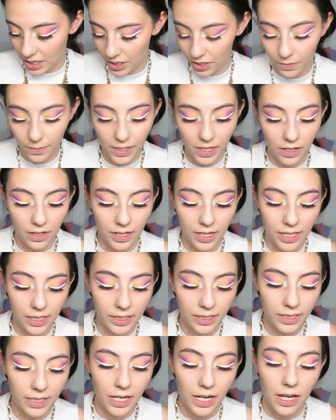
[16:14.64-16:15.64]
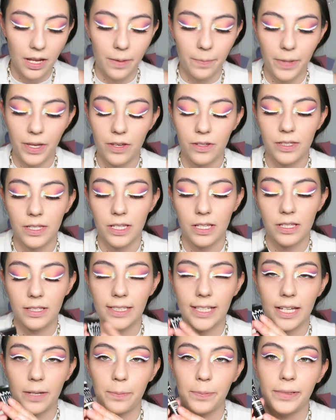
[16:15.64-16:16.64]
to be honest, because this
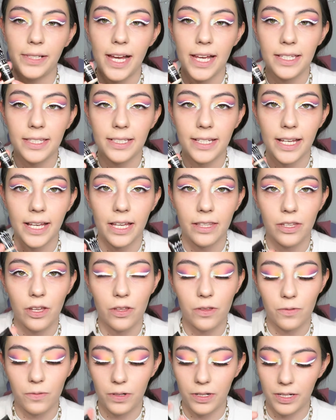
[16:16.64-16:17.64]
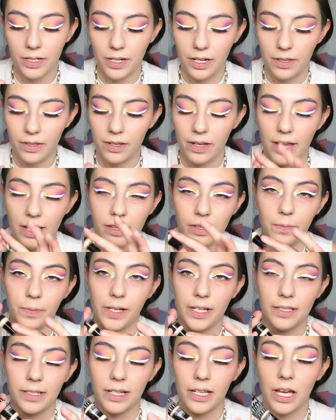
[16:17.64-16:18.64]
is like plastic, and the other one, and the
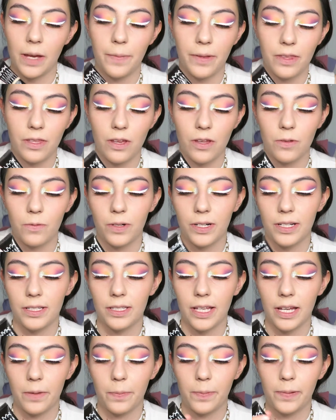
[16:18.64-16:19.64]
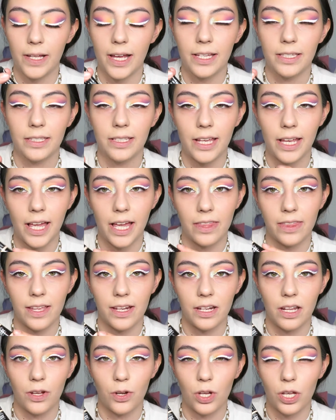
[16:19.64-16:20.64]
plastic cap, and the other one is like plastic and
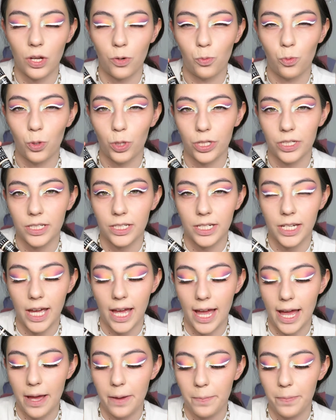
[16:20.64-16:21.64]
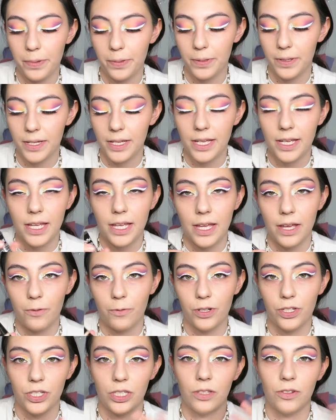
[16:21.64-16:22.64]
then like a wooden cap,
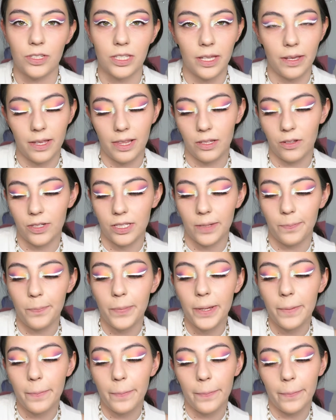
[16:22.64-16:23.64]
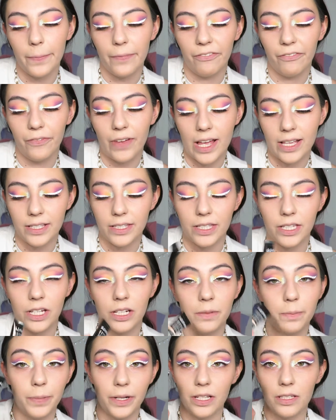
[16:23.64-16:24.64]
which looks a bit
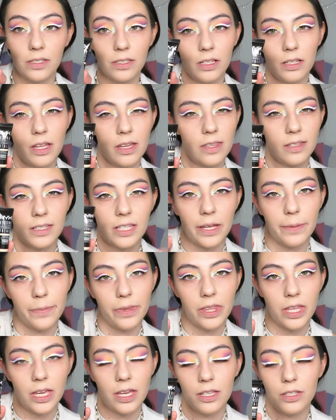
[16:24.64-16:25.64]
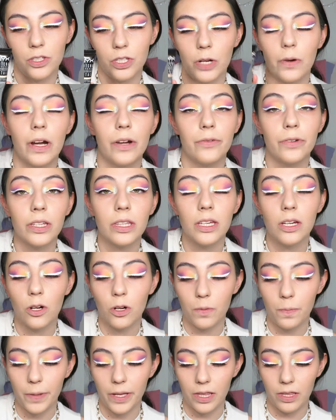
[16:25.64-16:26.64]
fancier, but it's still like the same thing. So I really
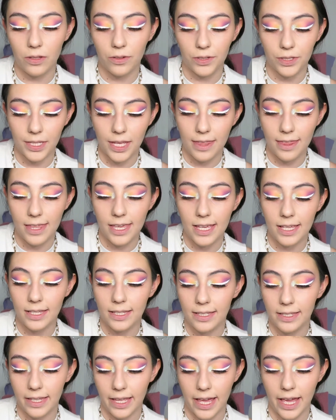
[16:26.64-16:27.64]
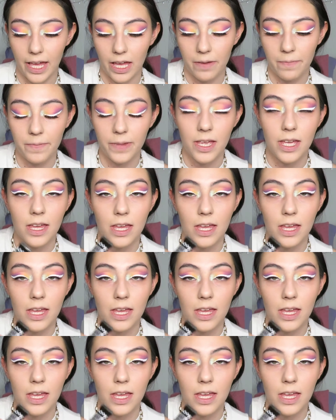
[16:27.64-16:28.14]
hope it looks the same.